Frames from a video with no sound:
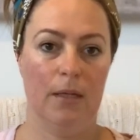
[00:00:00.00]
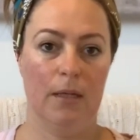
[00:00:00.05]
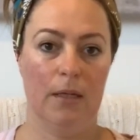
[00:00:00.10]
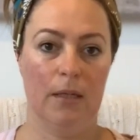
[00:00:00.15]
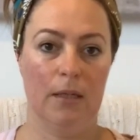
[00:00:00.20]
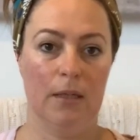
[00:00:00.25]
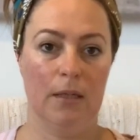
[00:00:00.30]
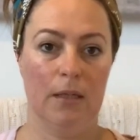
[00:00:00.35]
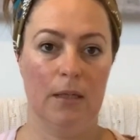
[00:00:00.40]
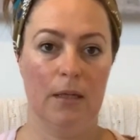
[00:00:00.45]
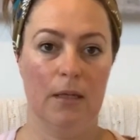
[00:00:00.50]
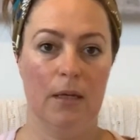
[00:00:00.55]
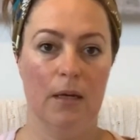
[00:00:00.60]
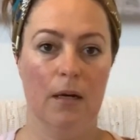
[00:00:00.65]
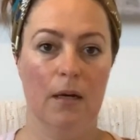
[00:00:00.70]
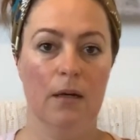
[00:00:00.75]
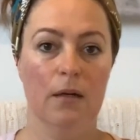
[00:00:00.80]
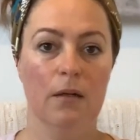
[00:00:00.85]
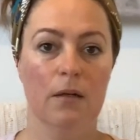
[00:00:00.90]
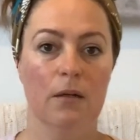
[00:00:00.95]
in
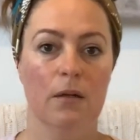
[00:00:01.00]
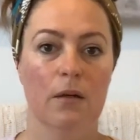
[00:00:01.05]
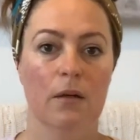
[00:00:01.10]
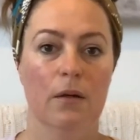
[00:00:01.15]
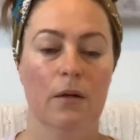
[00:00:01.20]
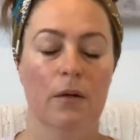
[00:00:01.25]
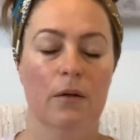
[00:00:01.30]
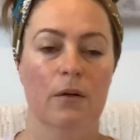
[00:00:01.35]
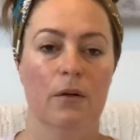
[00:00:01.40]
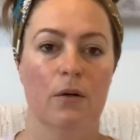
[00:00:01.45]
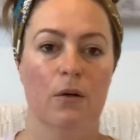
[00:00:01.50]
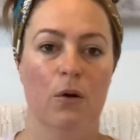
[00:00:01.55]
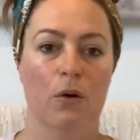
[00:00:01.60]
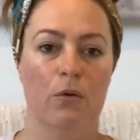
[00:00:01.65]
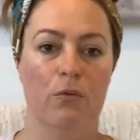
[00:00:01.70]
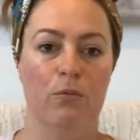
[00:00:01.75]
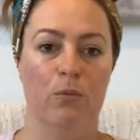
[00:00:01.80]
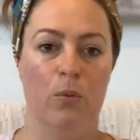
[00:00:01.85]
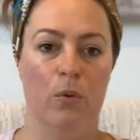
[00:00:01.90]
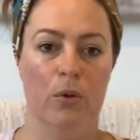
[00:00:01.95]
here
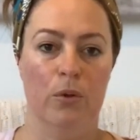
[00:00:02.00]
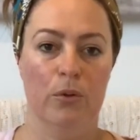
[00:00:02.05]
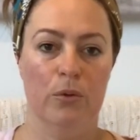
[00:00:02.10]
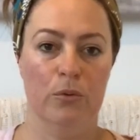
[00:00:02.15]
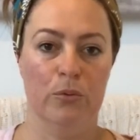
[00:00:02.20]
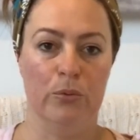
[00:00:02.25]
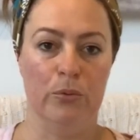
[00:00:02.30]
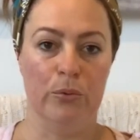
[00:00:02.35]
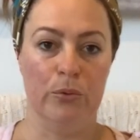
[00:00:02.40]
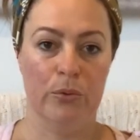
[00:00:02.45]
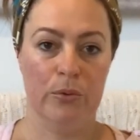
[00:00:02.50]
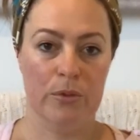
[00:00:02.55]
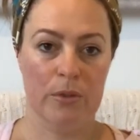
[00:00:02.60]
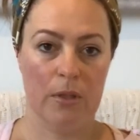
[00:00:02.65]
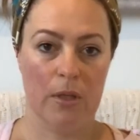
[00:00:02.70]
of what it looks